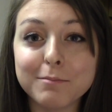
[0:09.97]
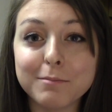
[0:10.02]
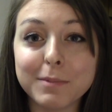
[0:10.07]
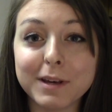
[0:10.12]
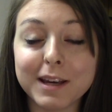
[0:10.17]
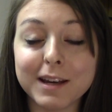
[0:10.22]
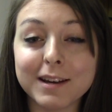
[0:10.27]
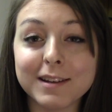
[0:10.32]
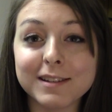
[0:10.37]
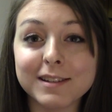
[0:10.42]

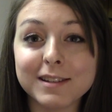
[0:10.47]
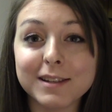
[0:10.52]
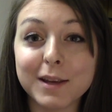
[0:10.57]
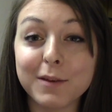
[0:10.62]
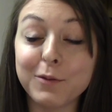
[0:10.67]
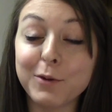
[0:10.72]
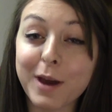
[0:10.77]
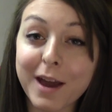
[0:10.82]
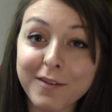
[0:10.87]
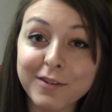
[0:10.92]
because
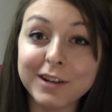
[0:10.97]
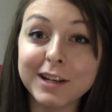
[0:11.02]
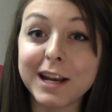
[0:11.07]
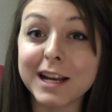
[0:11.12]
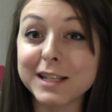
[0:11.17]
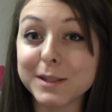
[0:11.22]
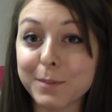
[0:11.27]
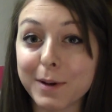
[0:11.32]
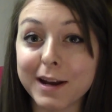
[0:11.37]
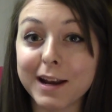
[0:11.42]
if you haven't
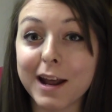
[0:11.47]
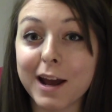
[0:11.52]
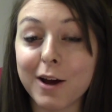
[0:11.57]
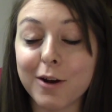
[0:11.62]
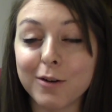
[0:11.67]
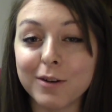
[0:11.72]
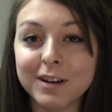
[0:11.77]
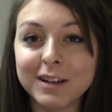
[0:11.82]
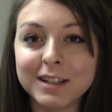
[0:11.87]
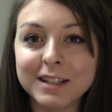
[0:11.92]
guessed by
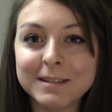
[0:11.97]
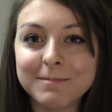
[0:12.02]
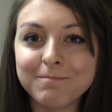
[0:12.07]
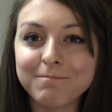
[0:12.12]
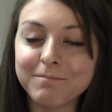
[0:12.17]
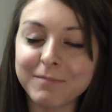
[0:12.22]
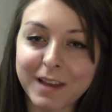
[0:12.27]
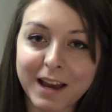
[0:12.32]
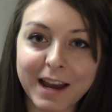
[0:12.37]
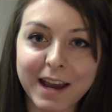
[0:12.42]
now,
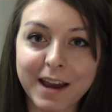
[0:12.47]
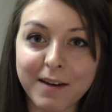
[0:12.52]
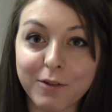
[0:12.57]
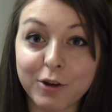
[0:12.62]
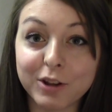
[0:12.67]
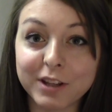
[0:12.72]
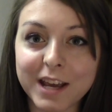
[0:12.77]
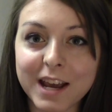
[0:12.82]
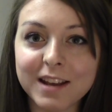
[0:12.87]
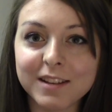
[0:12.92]
I have
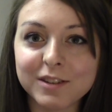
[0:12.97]
all the